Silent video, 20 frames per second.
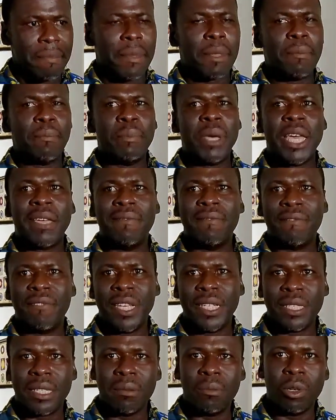make
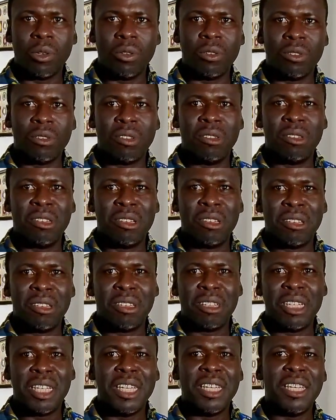visible
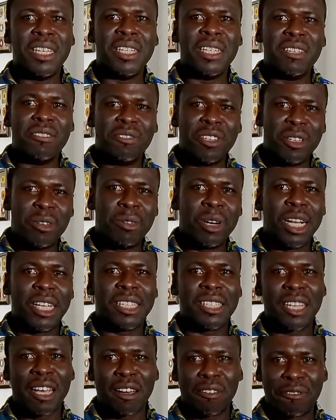the individual
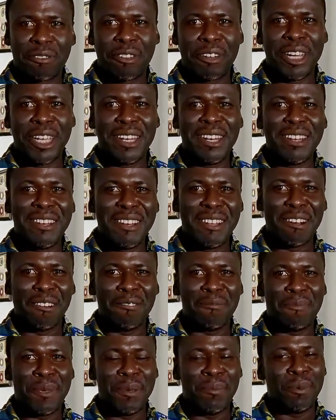suffering
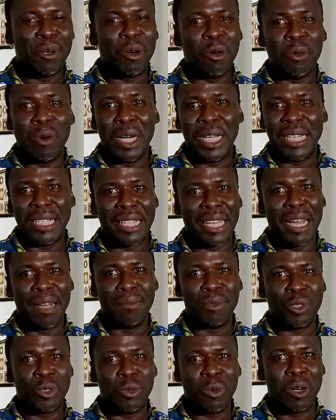of people when it
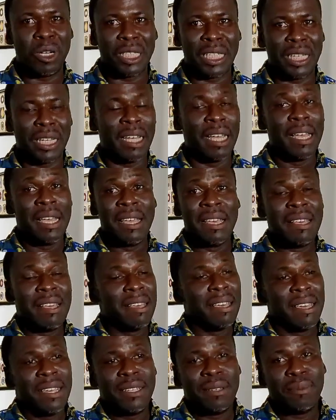comes to water.
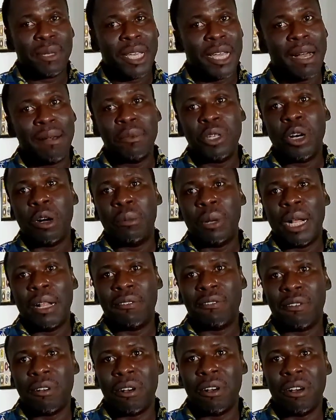It's become normal
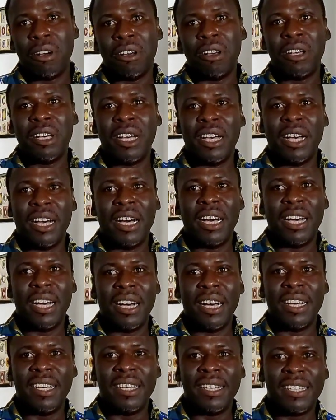for
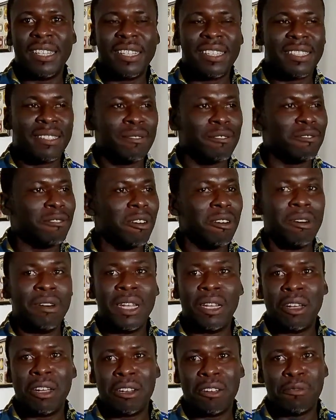a
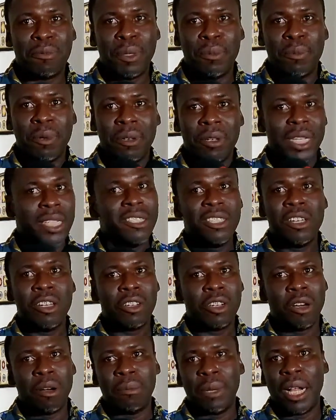lot of people. It's not
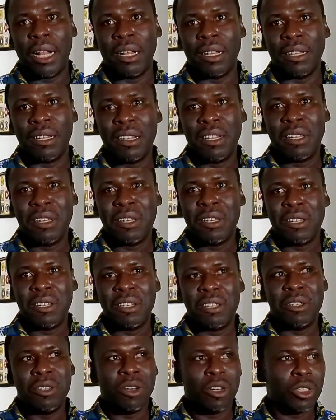normal
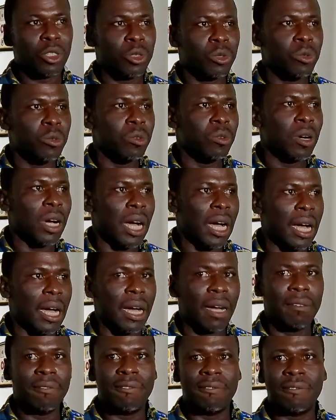not to
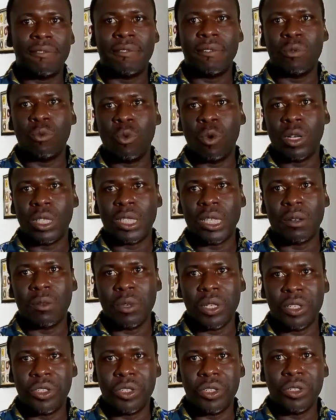have water
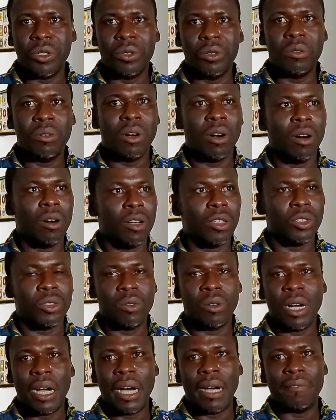with you or
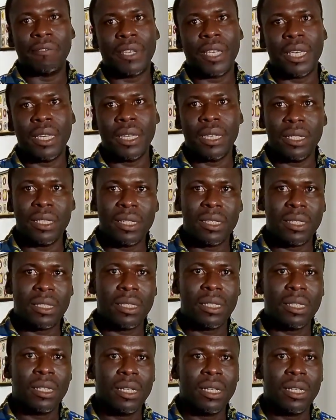to have kids